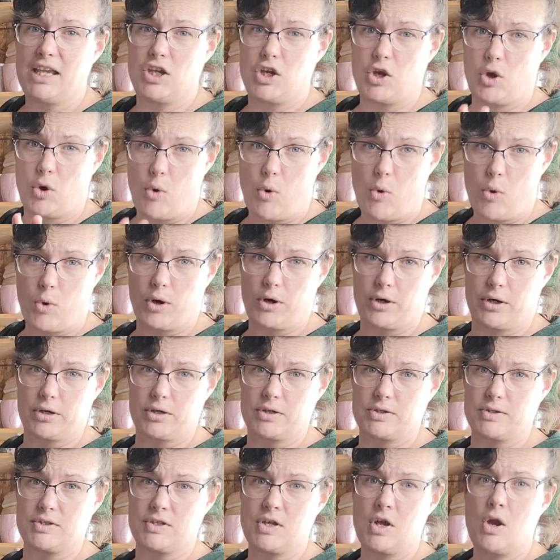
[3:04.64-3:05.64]
your
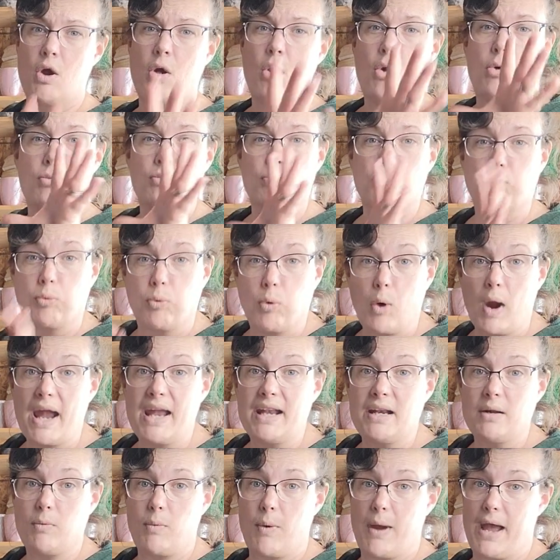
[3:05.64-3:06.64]
orders
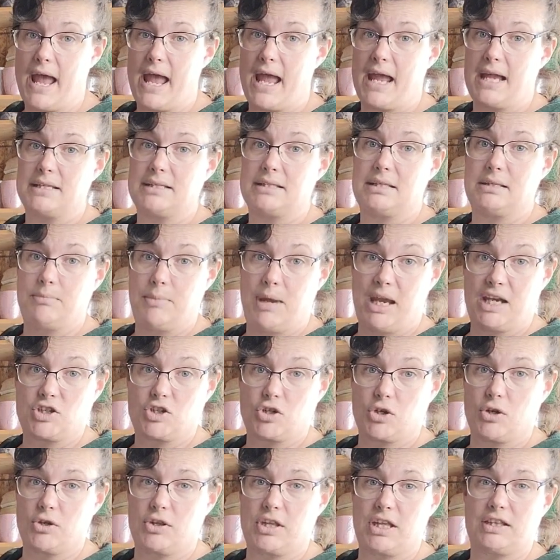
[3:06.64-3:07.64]
right away to make
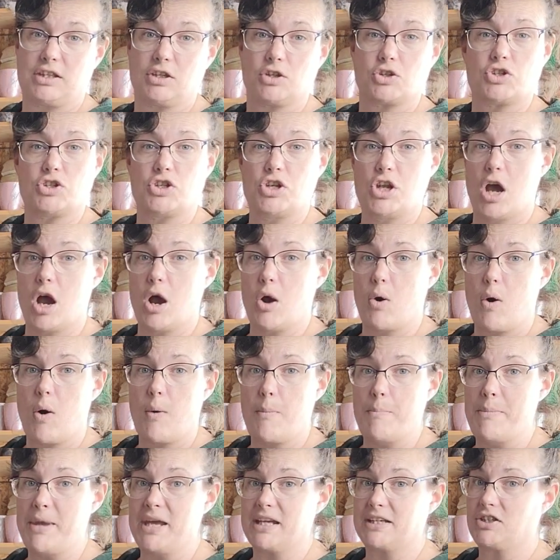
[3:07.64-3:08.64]
sure that there's no
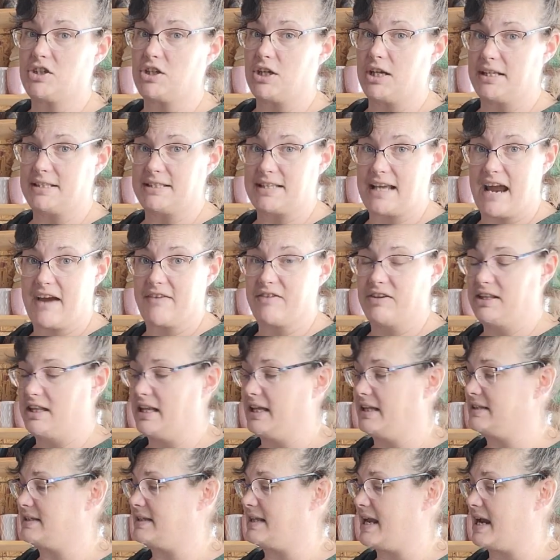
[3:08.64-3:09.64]
omissions.
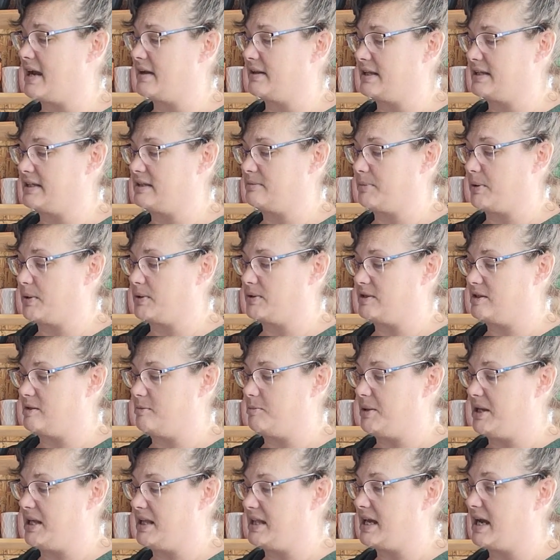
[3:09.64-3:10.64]
Everything's there that's supposed to
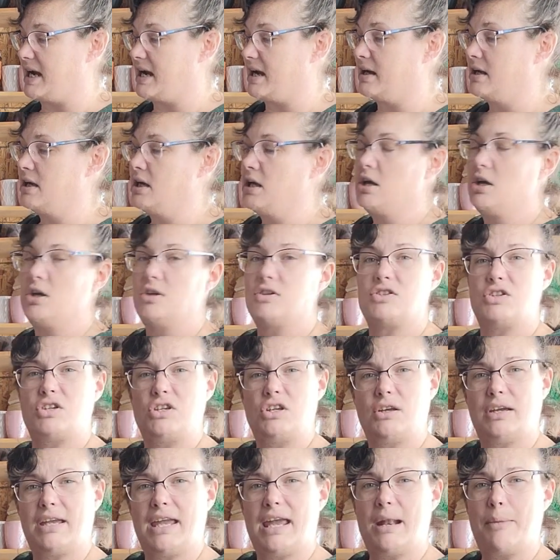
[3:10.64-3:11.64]
be there. So
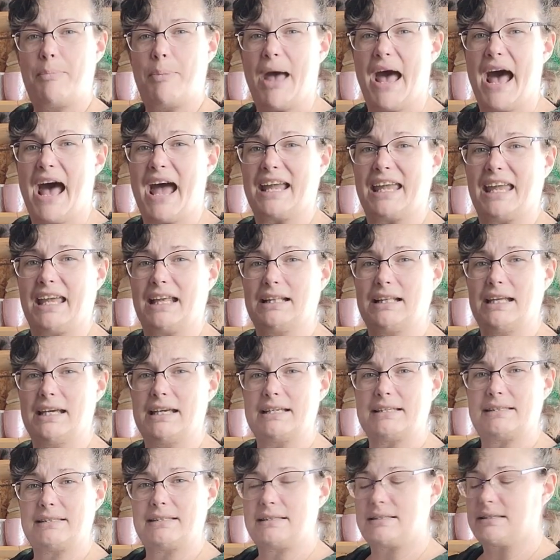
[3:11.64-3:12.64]
you'll get a packing
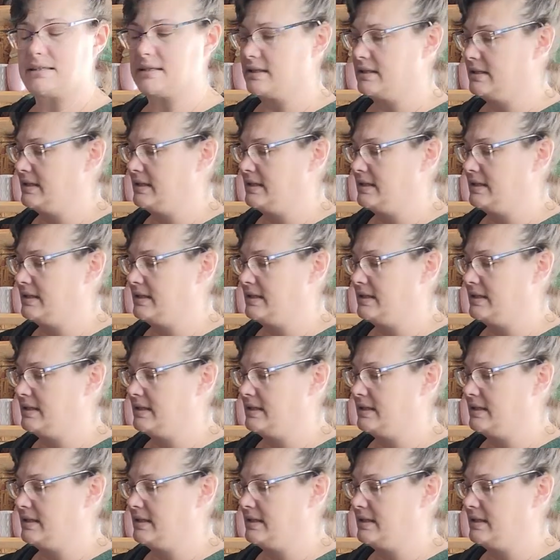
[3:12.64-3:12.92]
list.